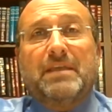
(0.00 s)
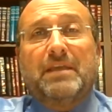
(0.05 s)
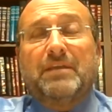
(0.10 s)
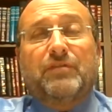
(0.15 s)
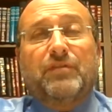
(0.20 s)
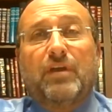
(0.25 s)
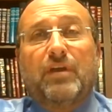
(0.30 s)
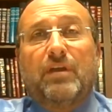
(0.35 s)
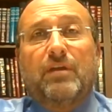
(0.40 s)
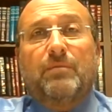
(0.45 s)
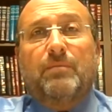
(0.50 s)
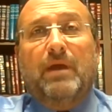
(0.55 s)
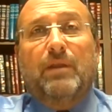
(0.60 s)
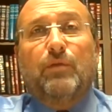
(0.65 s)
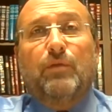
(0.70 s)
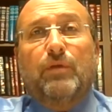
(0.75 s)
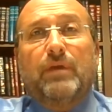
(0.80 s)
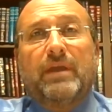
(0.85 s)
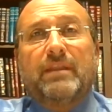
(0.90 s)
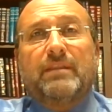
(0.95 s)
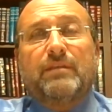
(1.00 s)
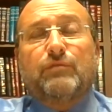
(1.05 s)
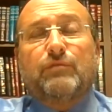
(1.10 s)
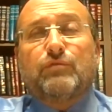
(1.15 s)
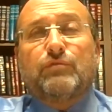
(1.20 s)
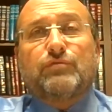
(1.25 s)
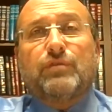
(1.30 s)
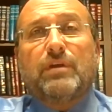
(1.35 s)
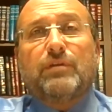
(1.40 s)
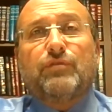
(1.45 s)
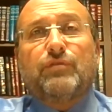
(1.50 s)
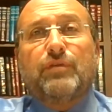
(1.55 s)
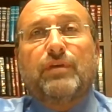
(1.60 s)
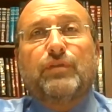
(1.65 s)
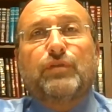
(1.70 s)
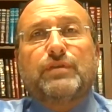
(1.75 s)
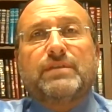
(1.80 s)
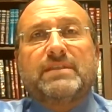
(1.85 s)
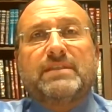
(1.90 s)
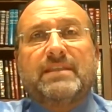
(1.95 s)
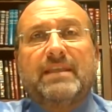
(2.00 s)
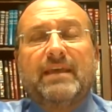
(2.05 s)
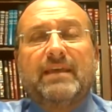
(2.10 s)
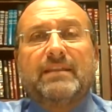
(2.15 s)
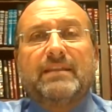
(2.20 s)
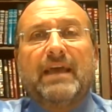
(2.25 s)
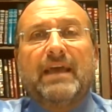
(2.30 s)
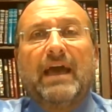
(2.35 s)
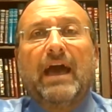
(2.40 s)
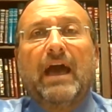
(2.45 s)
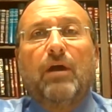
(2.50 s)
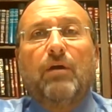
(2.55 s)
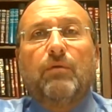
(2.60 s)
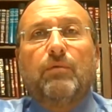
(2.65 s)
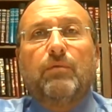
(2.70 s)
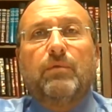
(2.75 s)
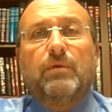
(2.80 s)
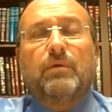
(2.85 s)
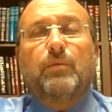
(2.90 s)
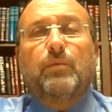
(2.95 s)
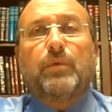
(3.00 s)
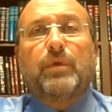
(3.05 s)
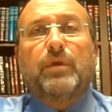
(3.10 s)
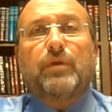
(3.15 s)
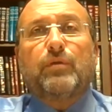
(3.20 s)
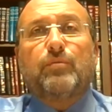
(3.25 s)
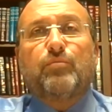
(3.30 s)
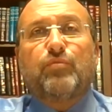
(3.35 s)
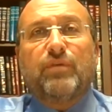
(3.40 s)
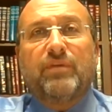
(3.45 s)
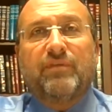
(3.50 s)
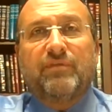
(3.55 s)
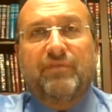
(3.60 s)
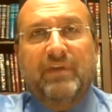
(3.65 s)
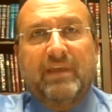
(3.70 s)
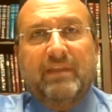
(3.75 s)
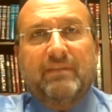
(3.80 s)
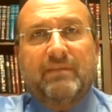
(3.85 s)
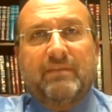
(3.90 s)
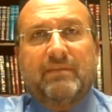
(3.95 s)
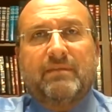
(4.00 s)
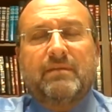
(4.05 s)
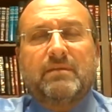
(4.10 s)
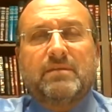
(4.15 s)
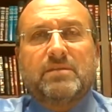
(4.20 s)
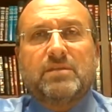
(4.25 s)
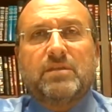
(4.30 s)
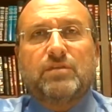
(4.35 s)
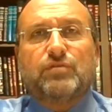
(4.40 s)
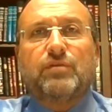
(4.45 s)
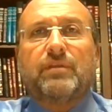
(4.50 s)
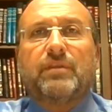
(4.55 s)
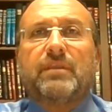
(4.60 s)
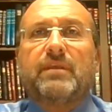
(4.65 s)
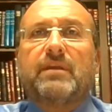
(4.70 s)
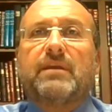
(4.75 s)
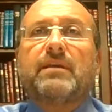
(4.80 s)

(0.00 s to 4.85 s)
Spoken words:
entire mahloket and to try to understand how we can prevent such a thing.